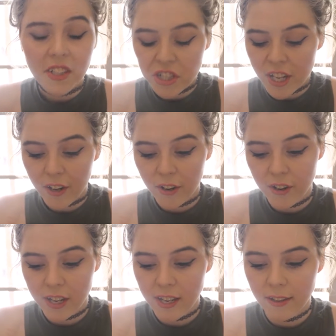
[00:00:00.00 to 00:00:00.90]

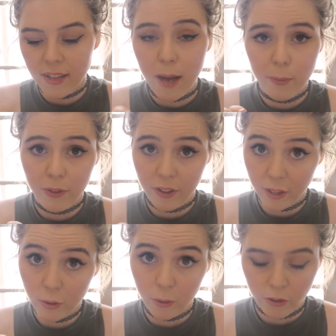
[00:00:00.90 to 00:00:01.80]
shadow is absolutely
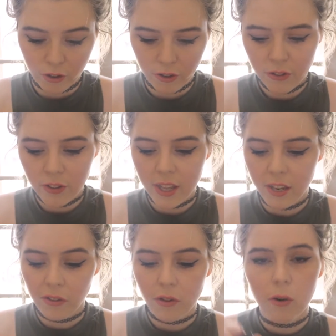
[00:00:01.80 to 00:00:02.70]
gorgeous. It
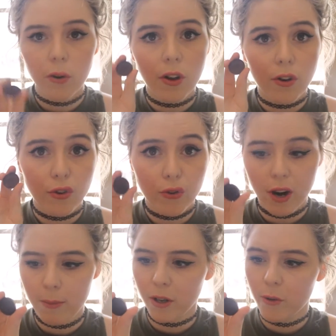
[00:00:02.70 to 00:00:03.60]
is called
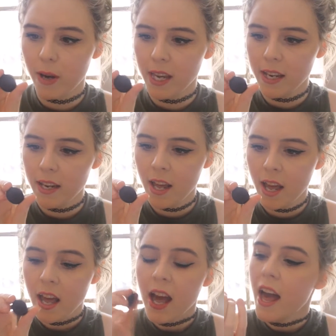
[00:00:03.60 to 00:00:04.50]
Drama Queen,
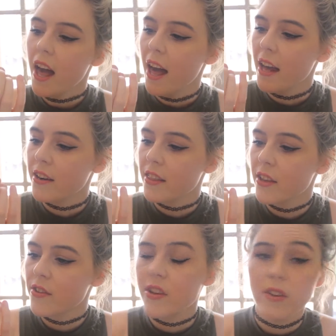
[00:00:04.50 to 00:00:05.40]
and
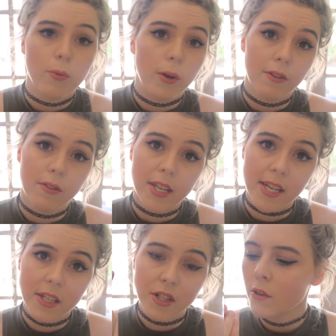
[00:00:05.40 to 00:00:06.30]
this is one of
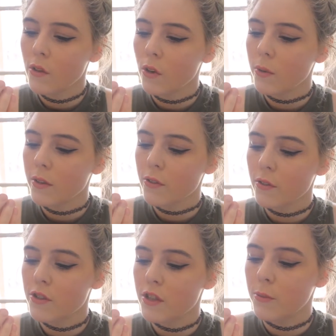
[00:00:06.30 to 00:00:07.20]
the, not quite
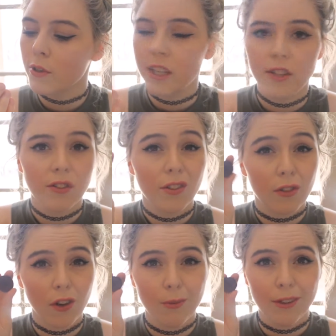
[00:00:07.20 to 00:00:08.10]
so shimmery, just it's
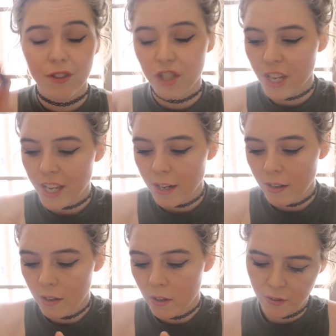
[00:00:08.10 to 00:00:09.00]
got a bit of a
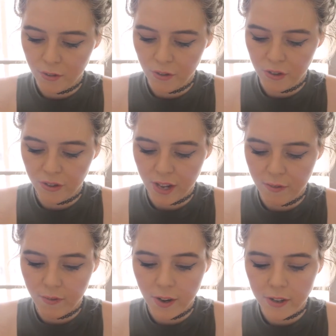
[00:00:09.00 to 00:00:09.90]
sheen. This is just a
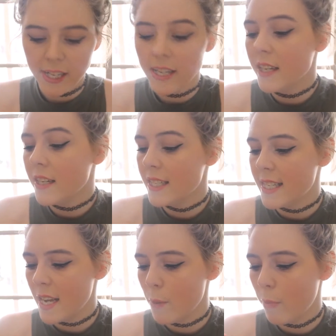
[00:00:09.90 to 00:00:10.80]
very
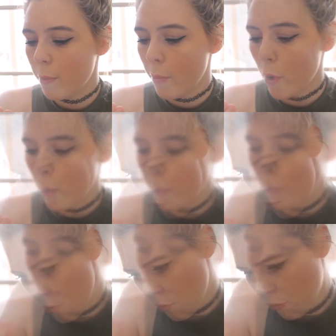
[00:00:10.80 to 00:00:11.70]
deep purple,
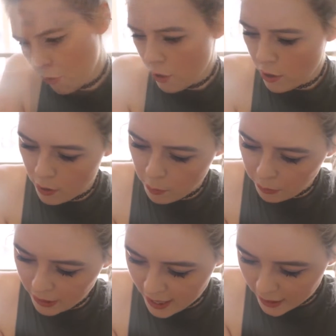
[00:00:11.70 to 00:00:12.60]
almost
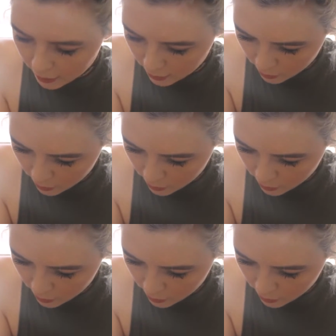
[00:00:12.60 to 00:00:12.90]
black,